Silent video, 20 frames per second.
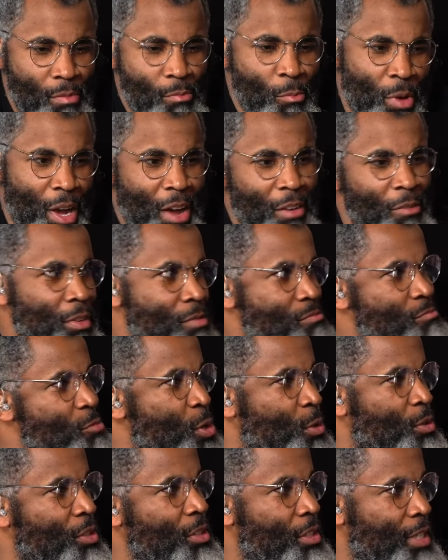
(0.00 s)
of
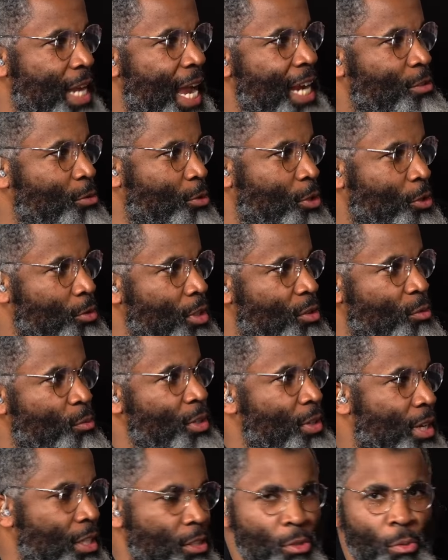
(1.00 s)
using your actual strength,
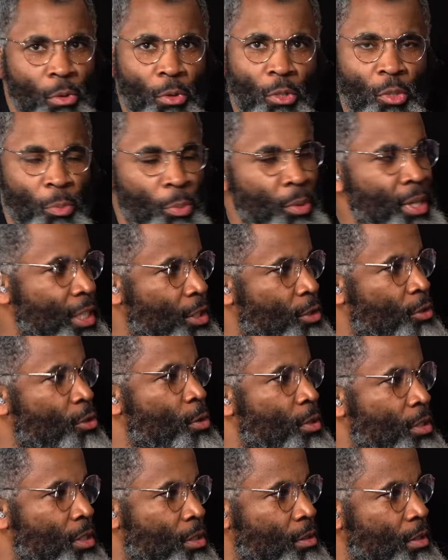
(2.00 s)
because you're sprinting, you're
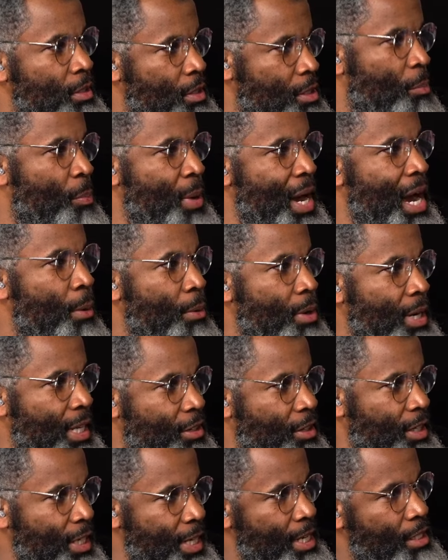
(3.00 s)
using your power, like your
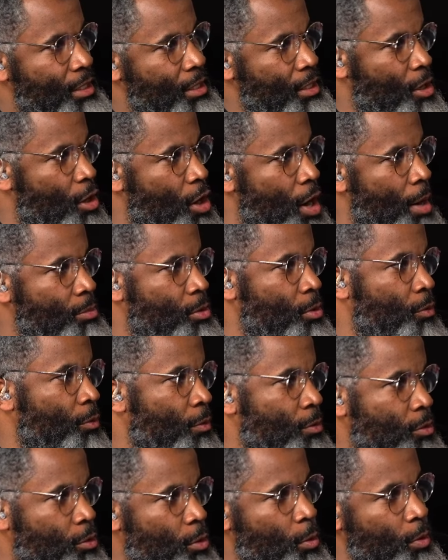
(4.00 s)
legs and your arms,
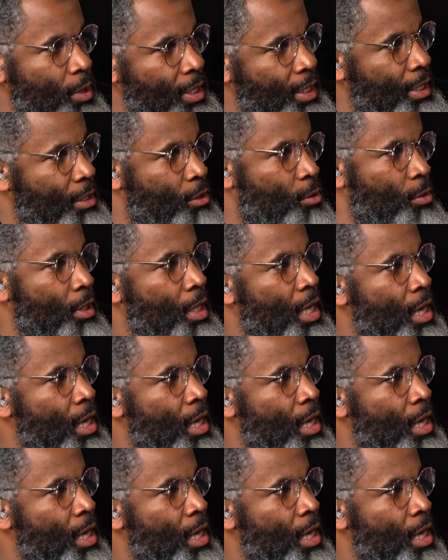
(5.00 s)
so on to get to